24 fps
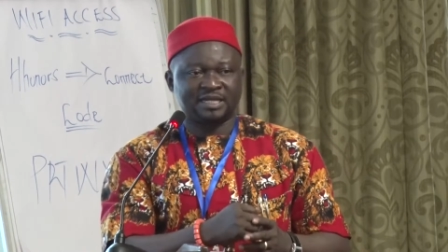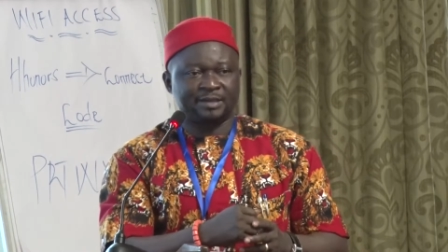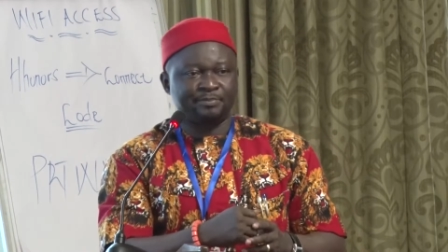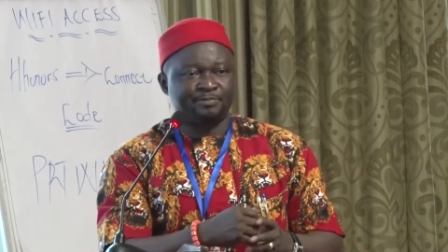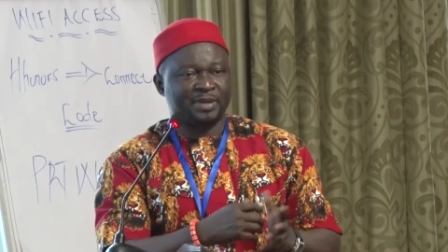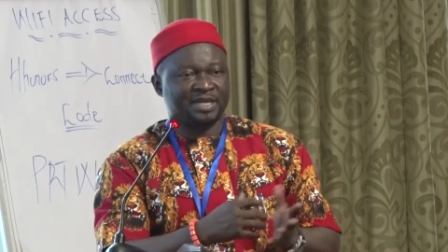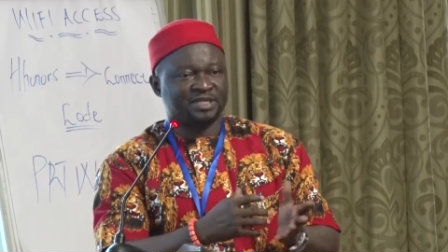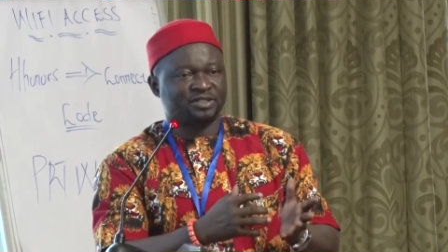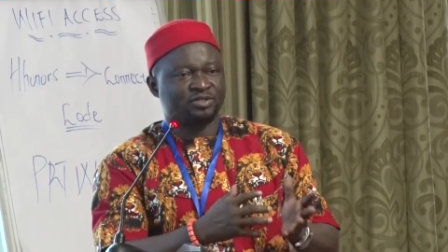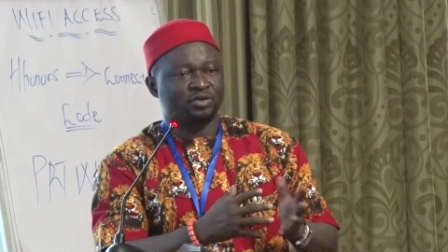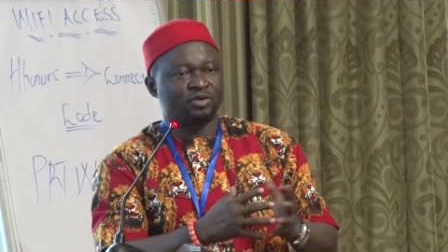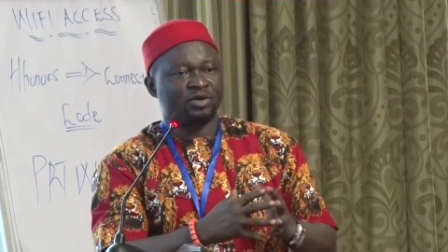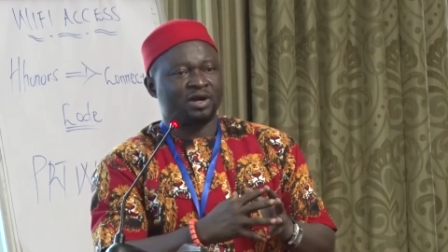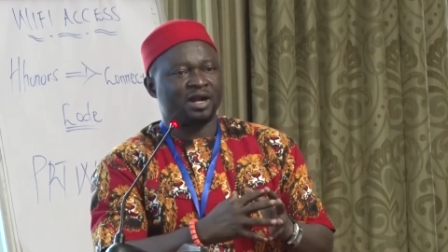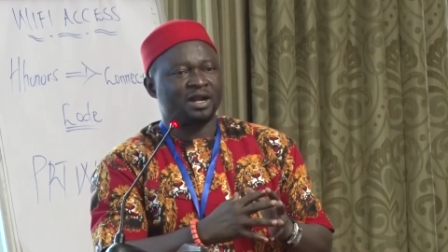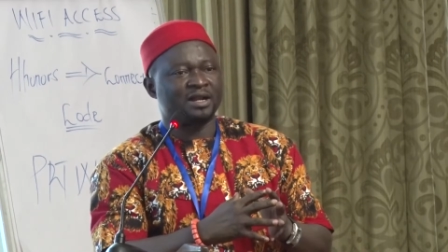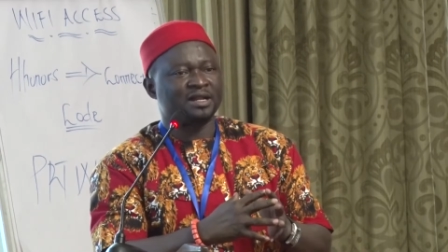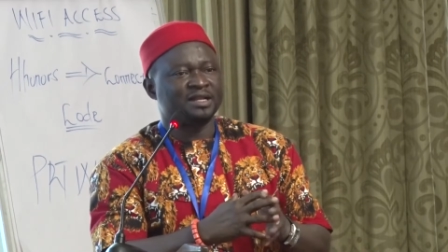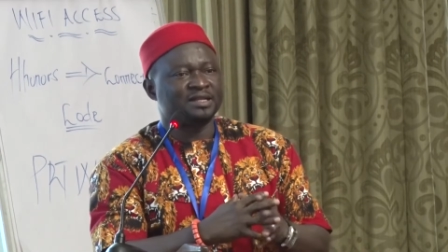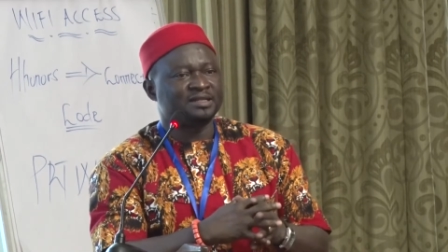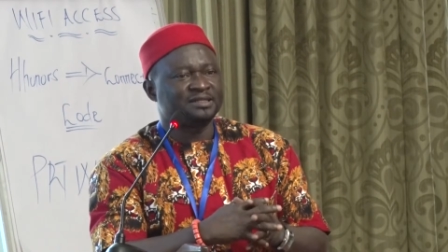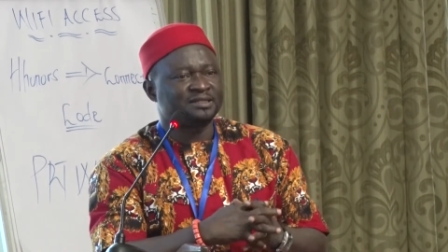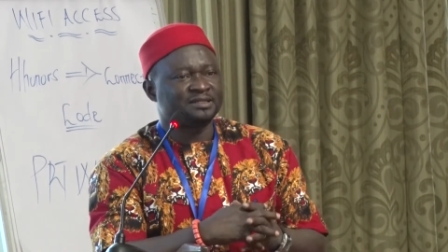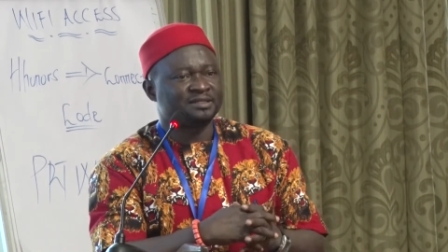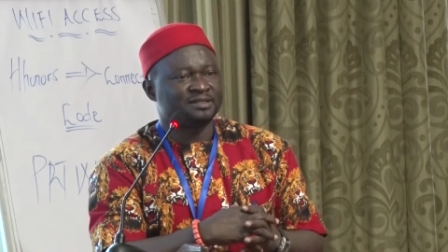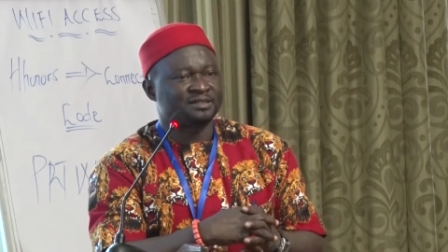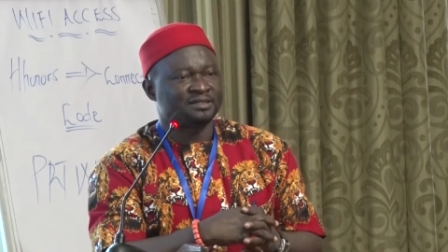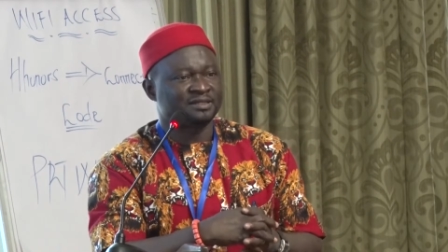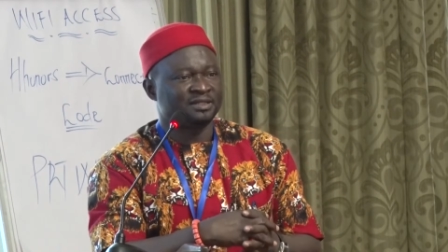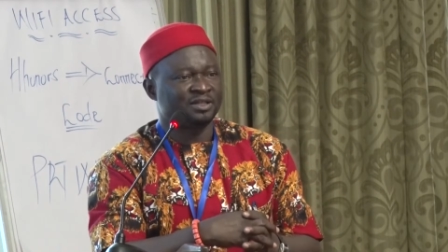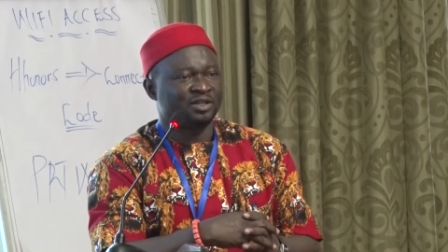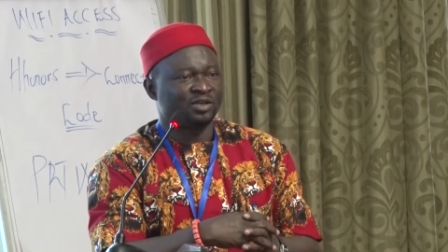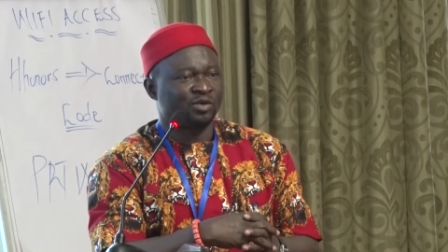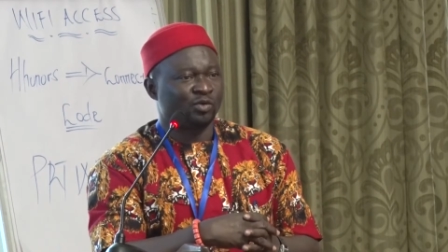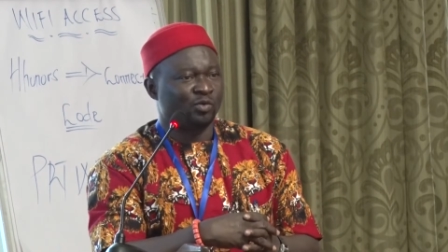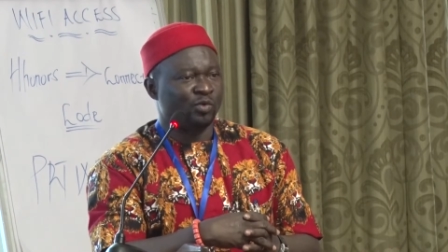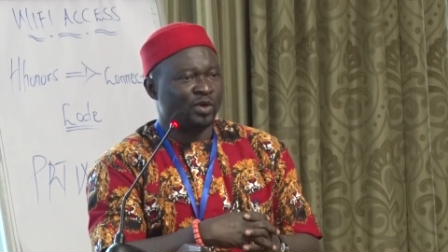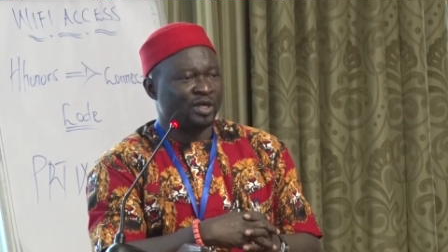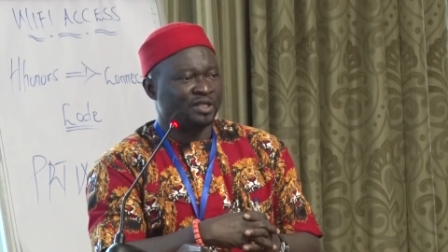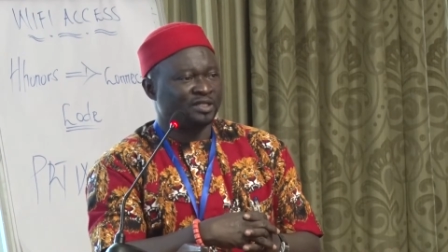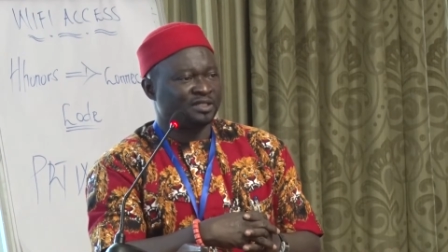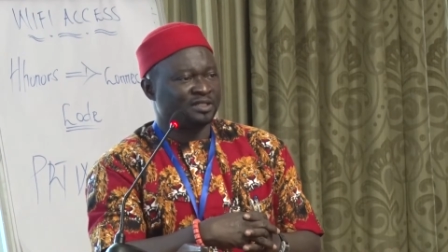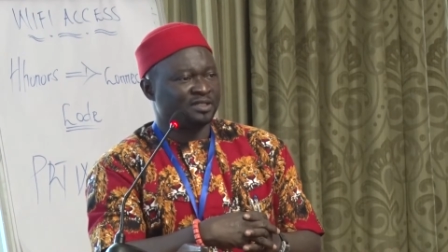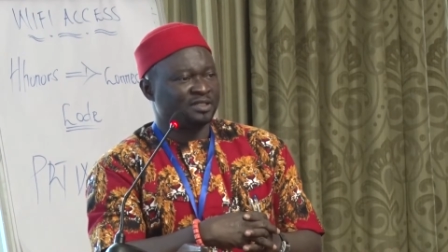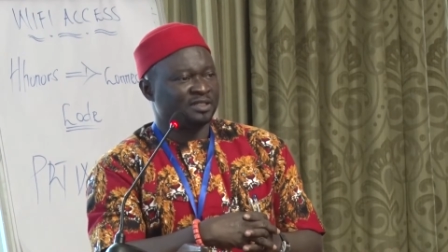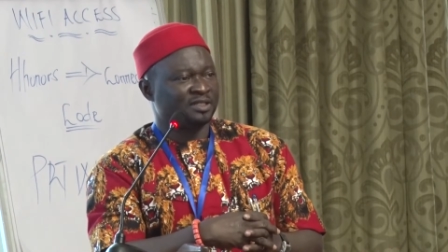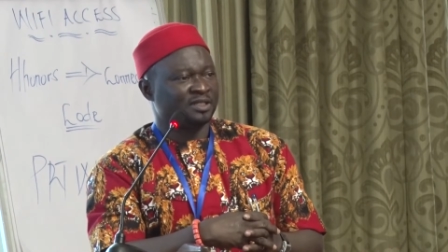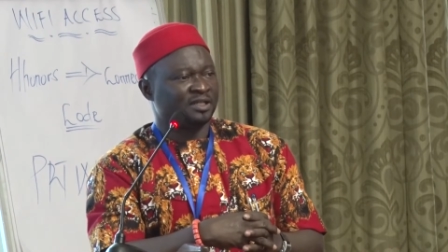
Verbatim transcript: and pastoralists with